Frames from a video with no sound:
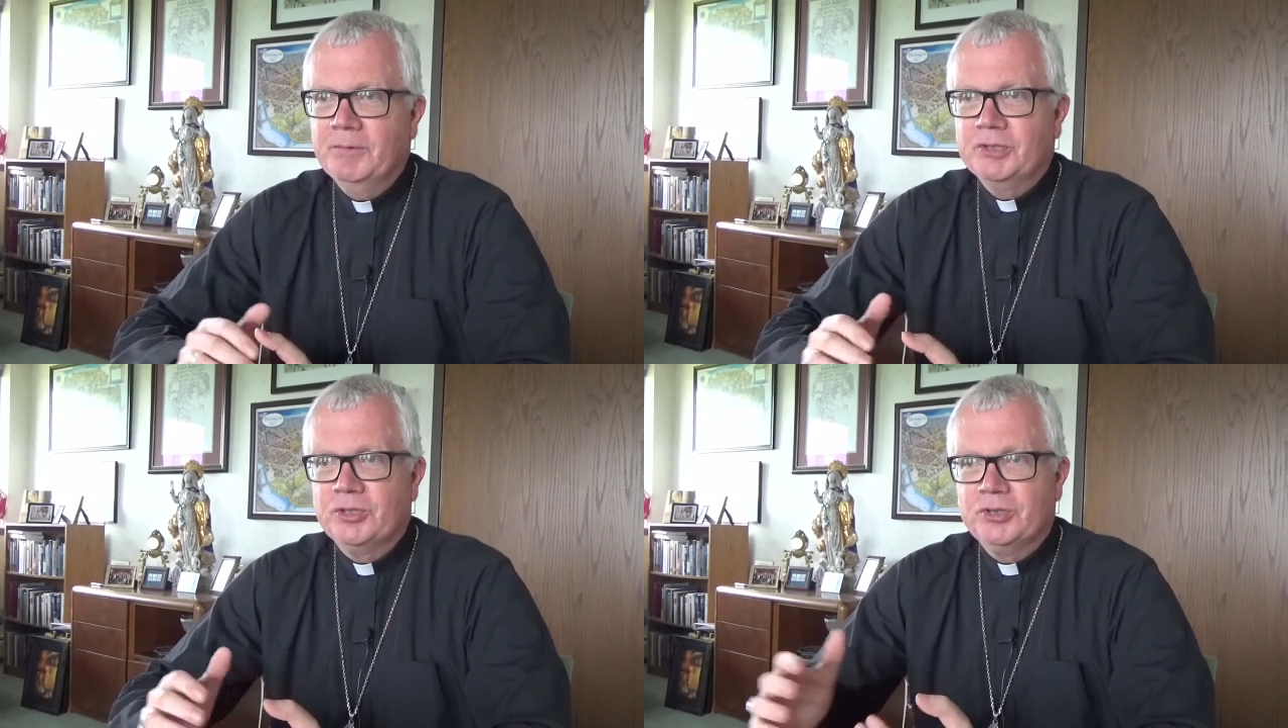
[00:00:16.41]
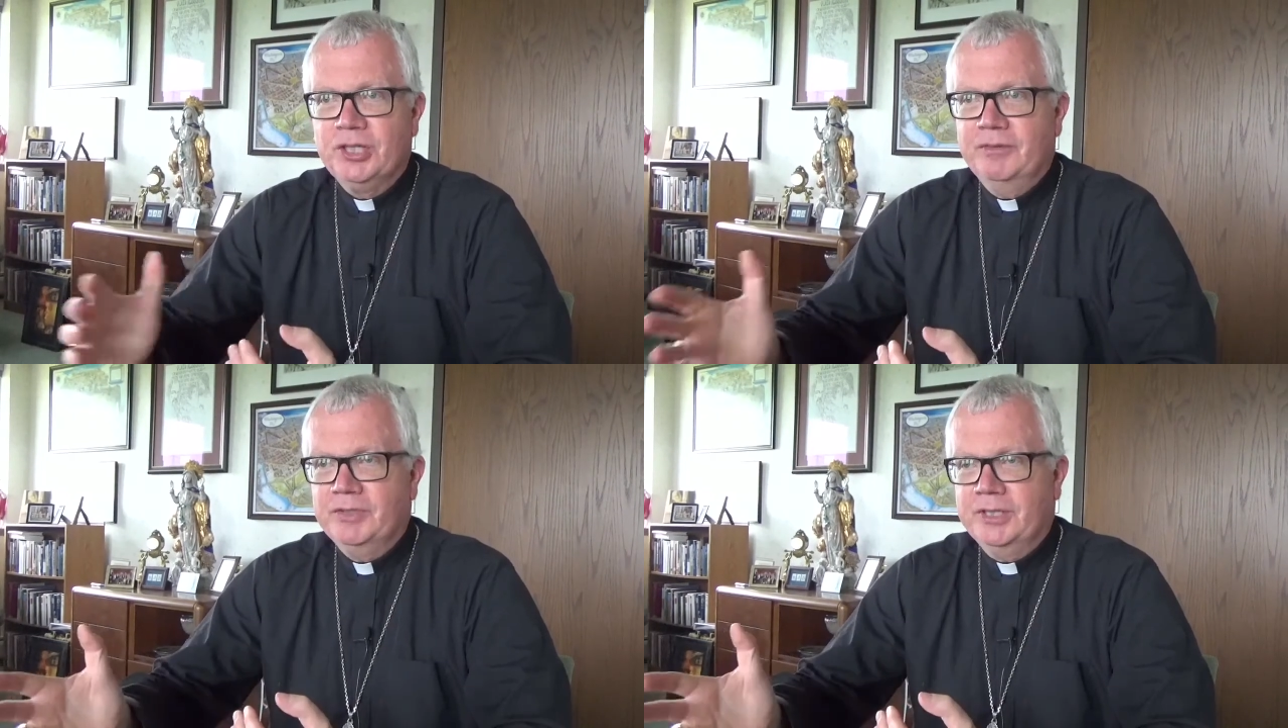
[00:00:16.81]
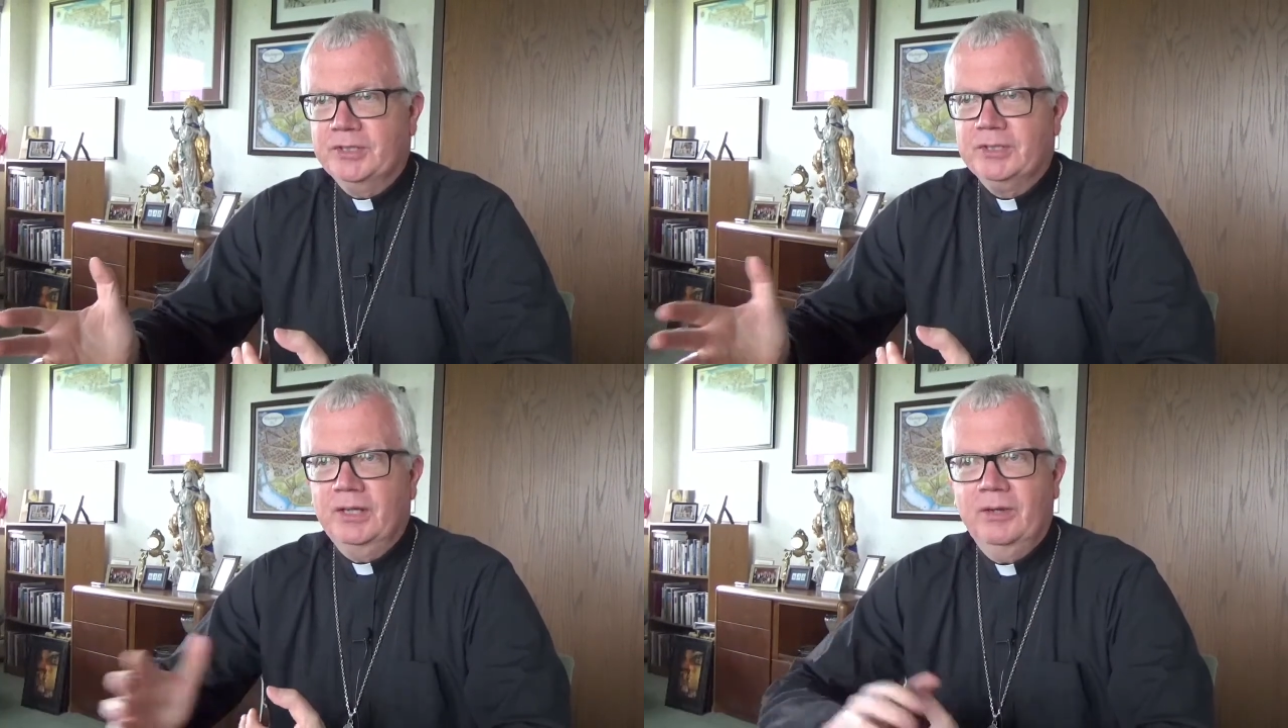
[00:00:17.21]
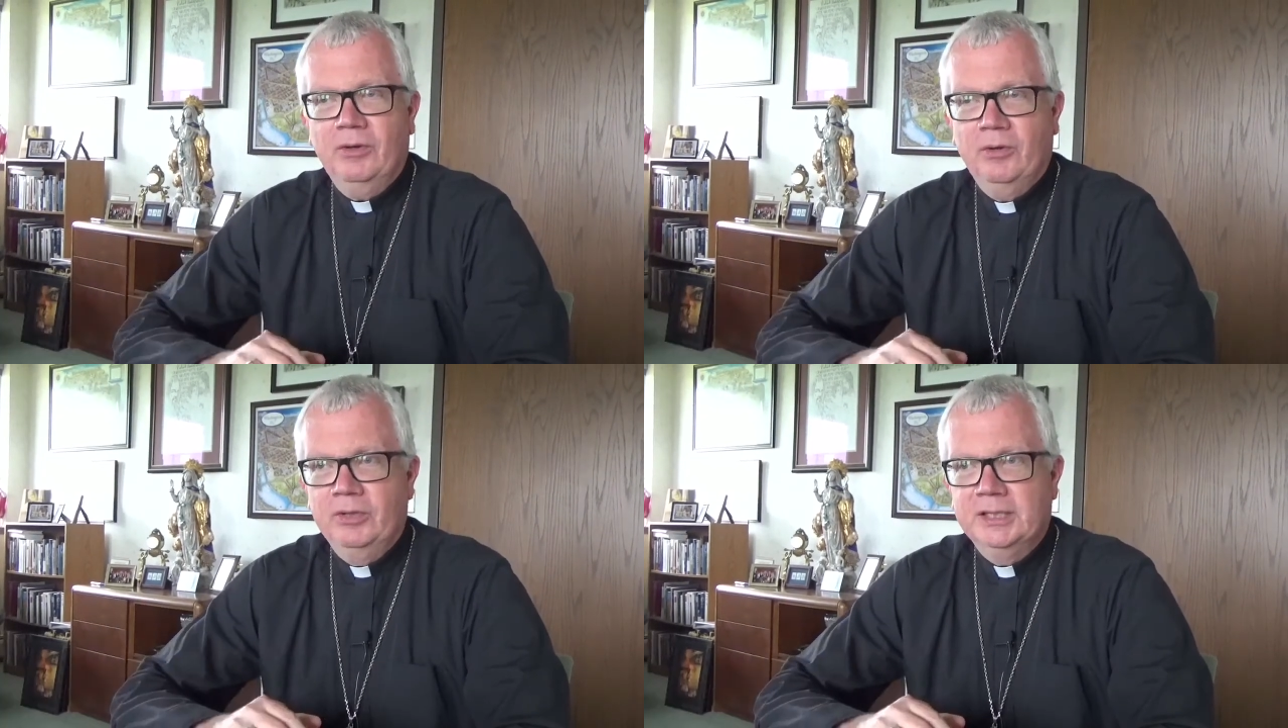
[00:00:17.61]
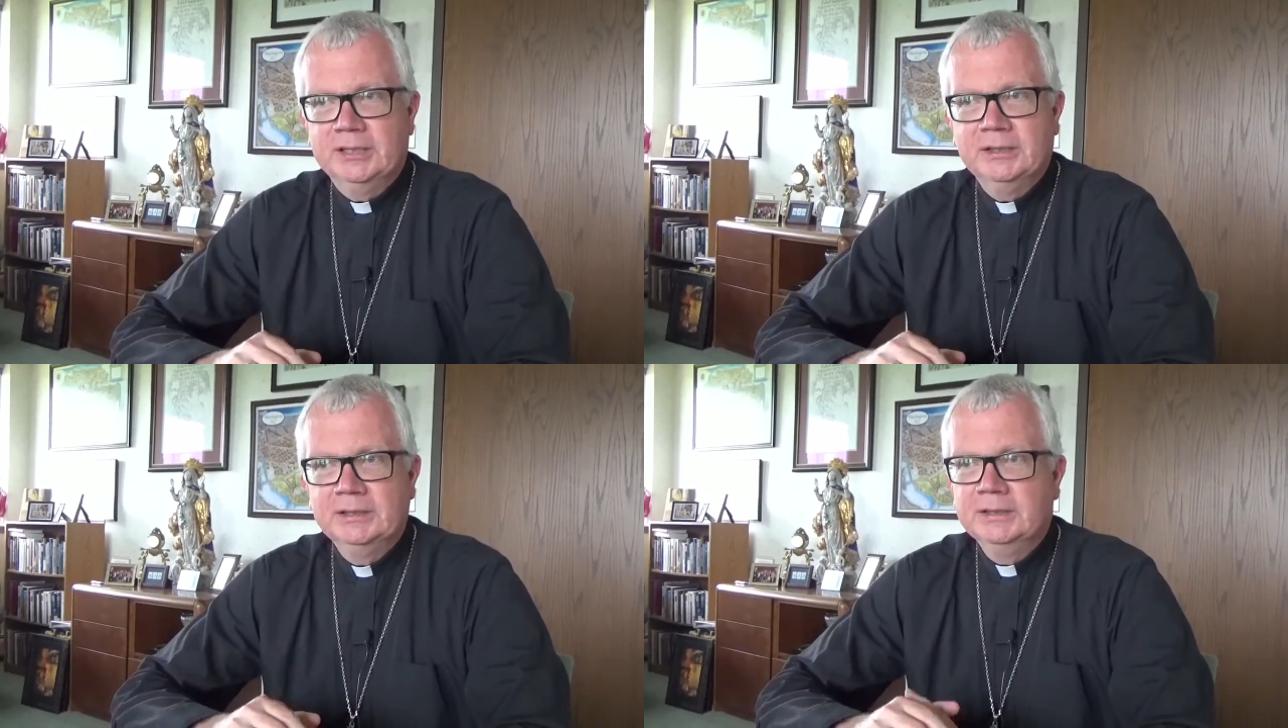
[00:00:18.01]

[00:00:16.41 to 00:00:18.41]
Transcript: the church gives us a whole,